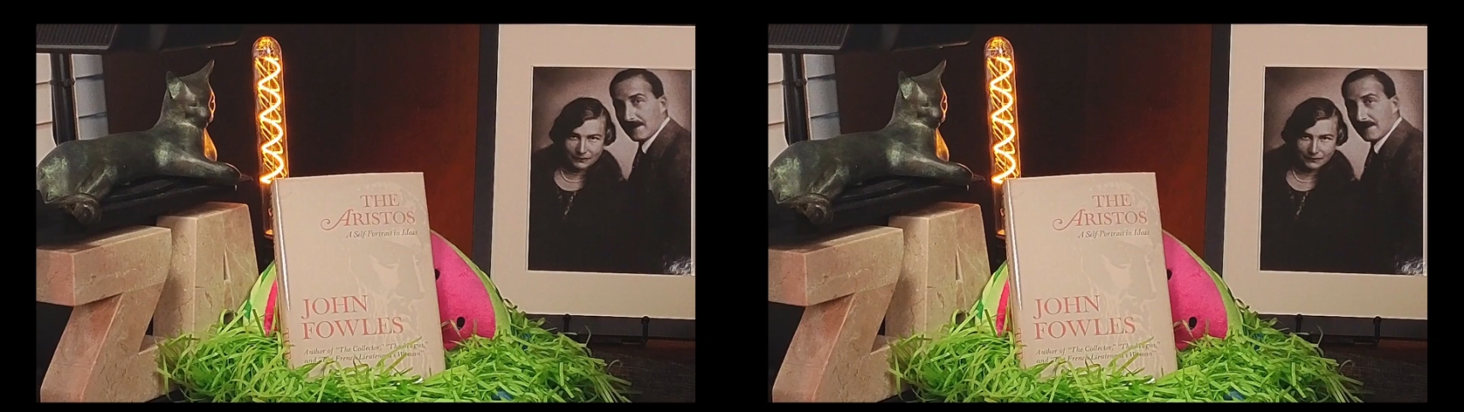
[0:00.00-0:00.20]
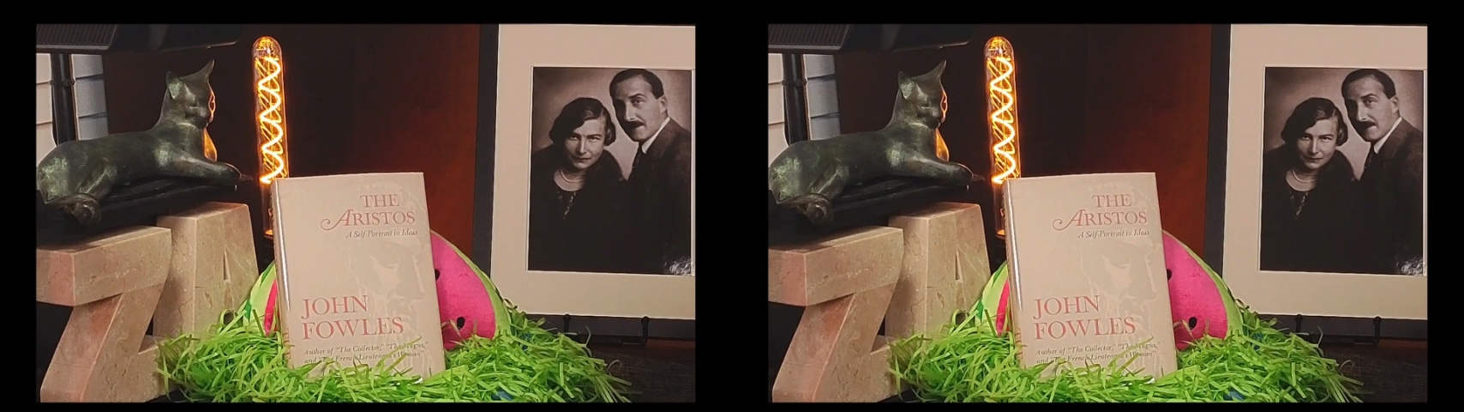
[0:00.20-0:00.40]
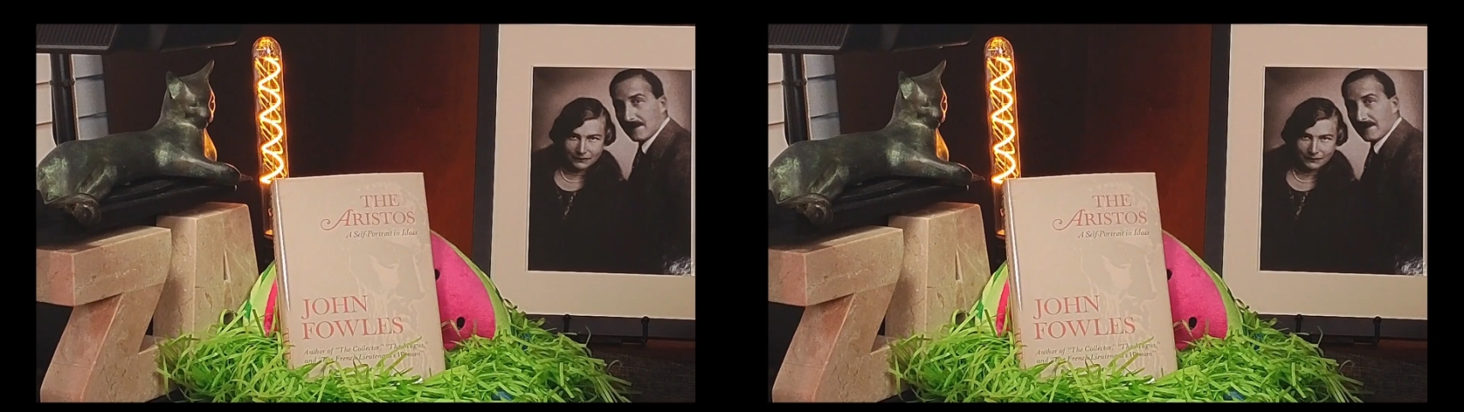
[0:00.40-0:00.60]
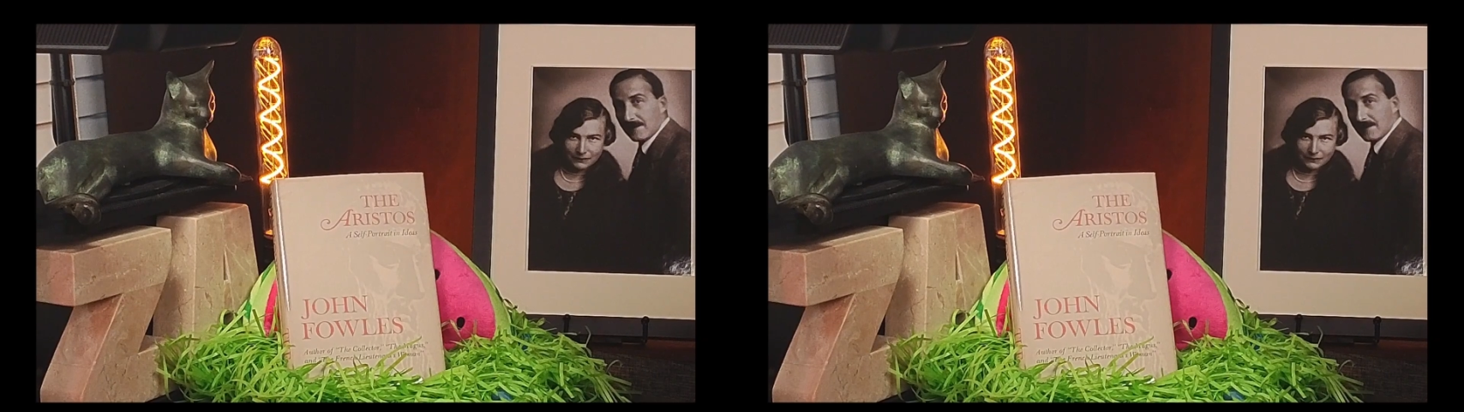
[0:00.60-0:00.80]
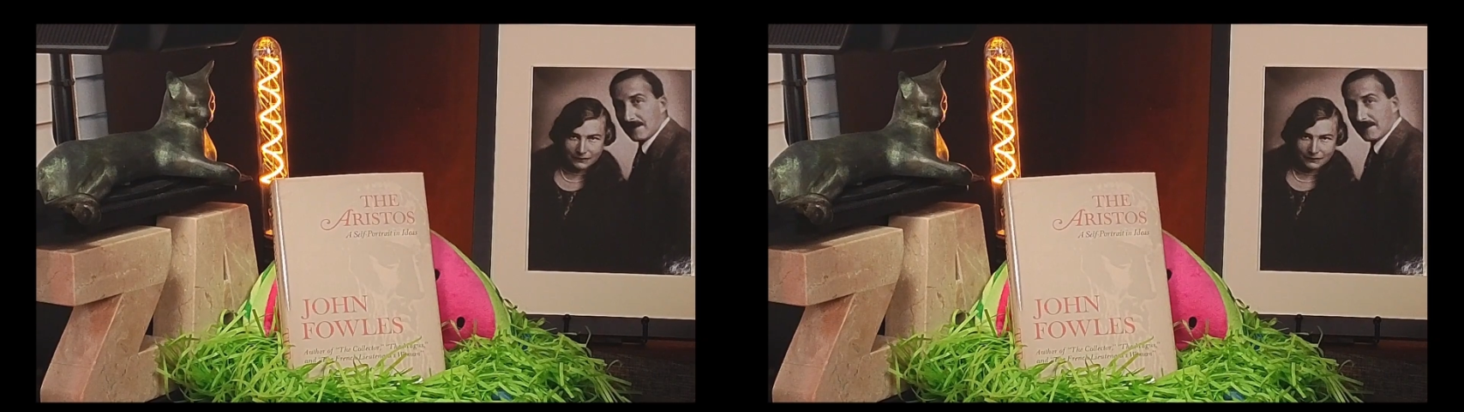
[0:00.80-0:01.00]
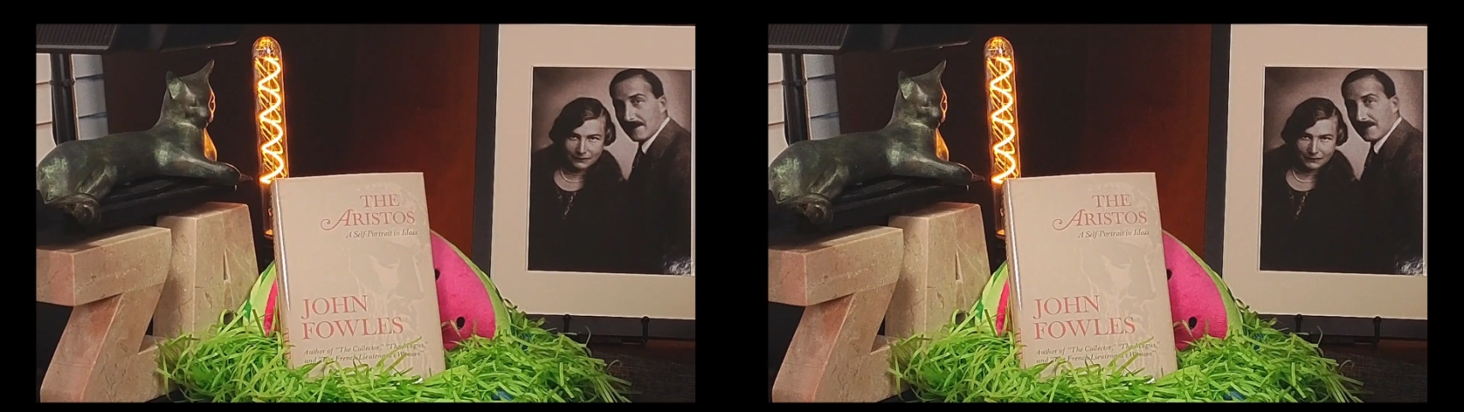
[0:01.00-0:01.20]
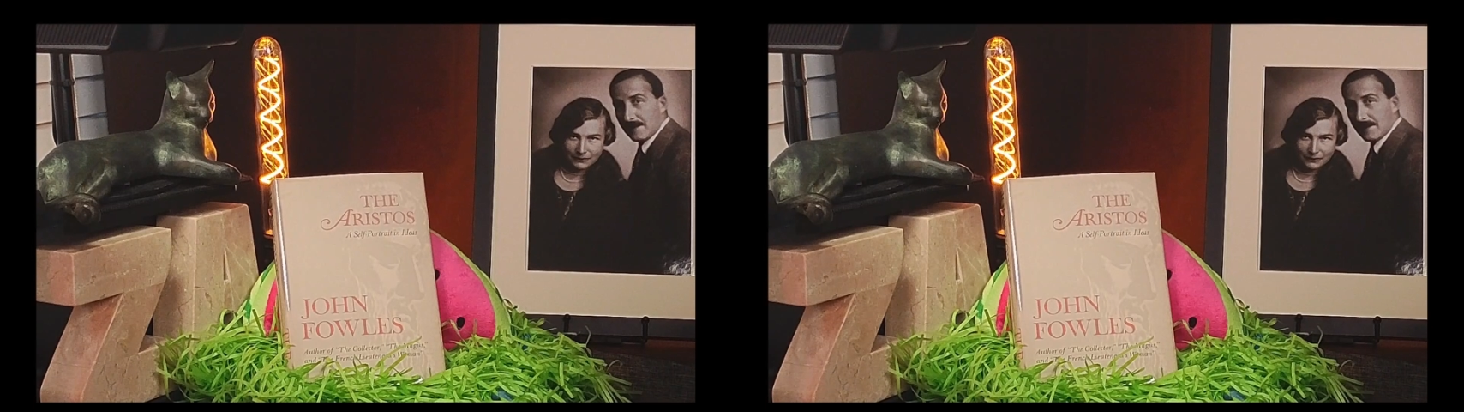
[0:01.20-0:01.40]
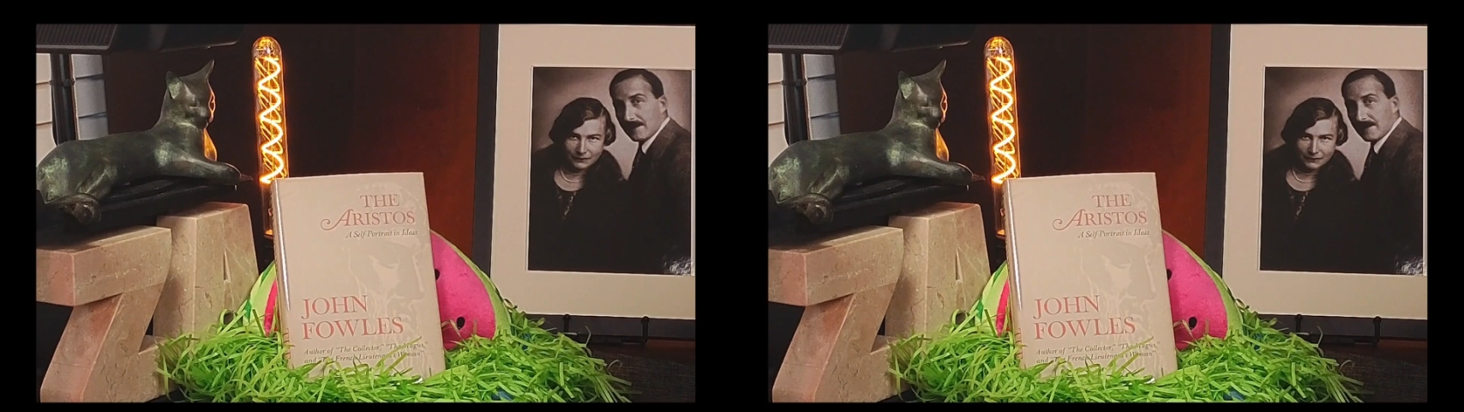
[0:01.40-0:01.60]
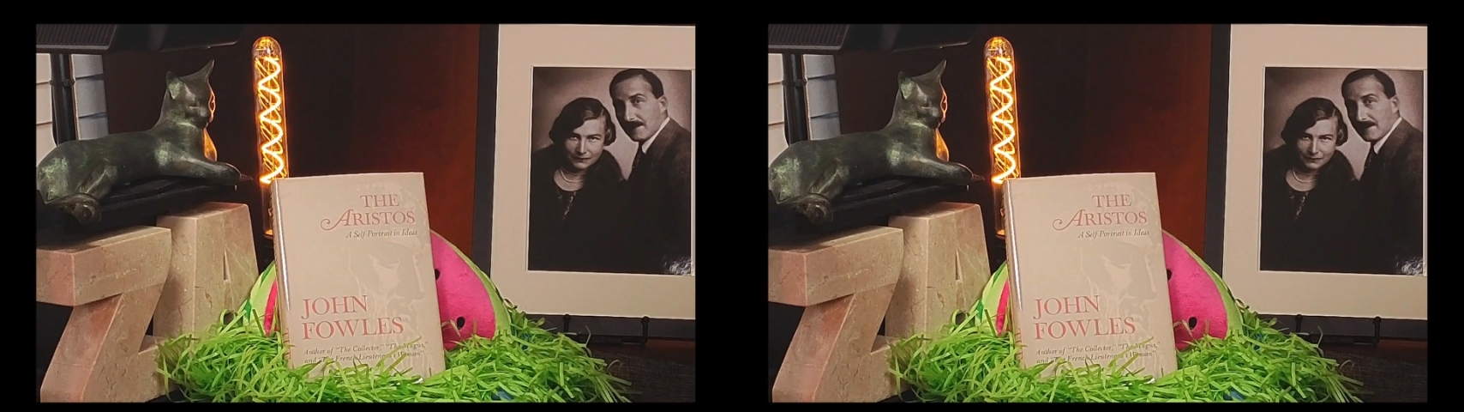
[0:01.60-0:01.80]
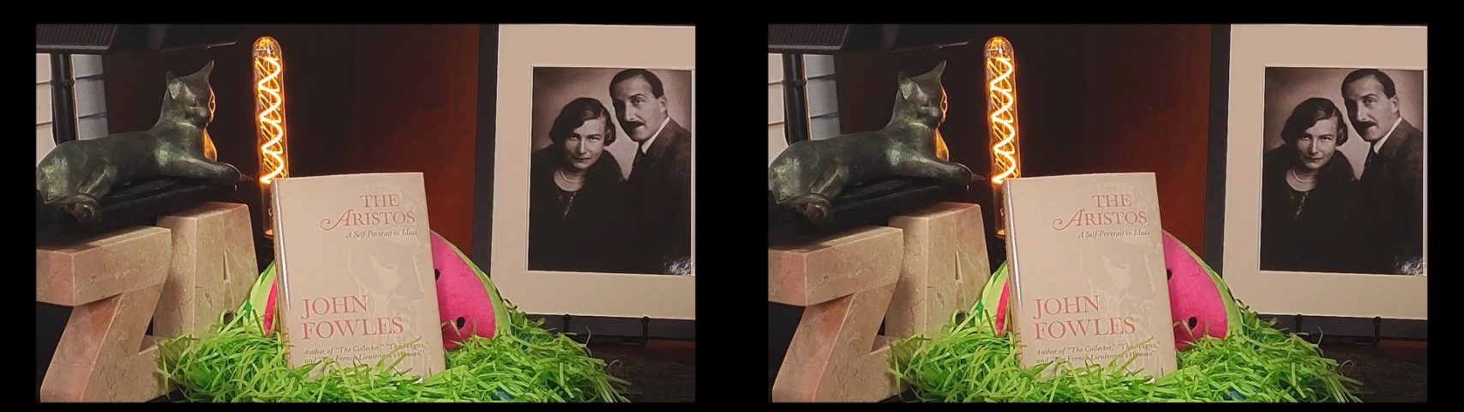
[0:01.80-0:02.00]

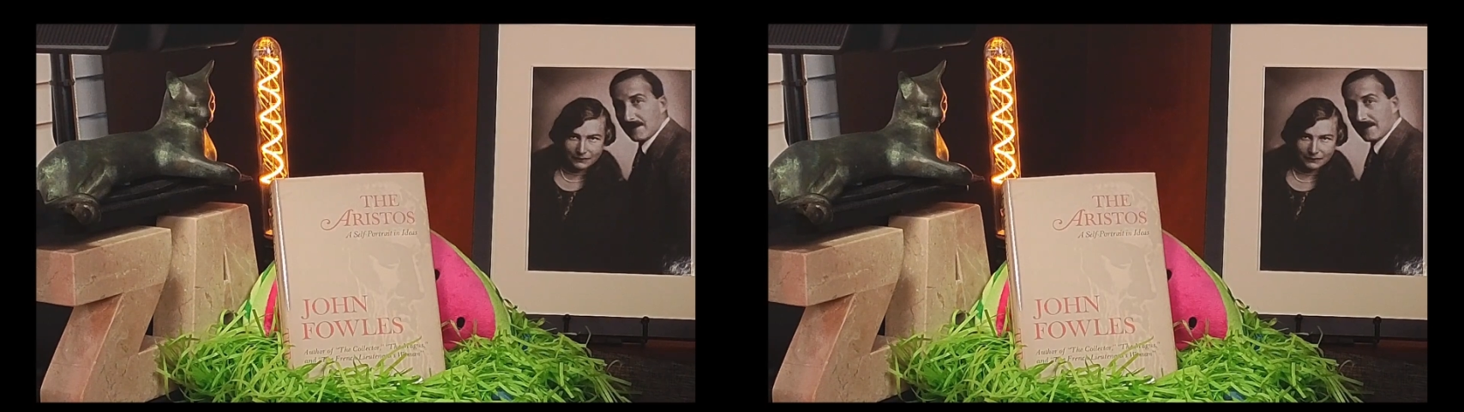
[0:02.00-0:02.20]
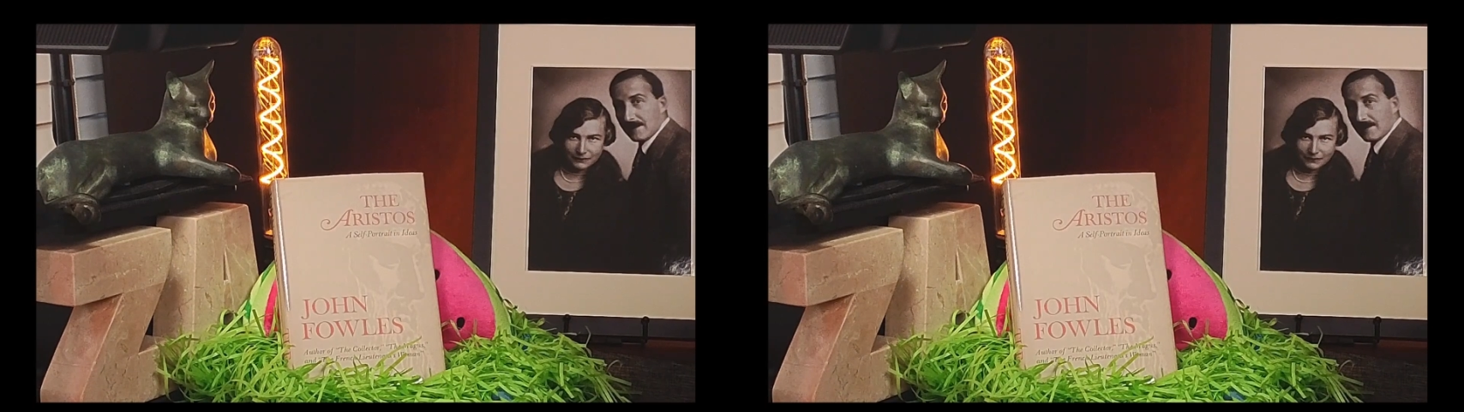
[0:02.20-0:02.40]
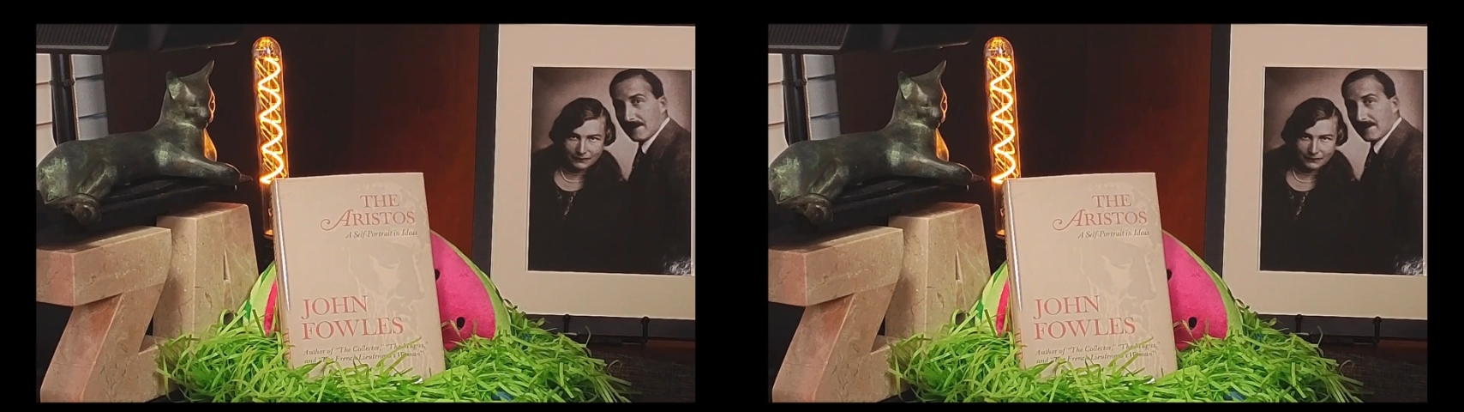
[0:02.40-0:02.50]
Nobody speaks.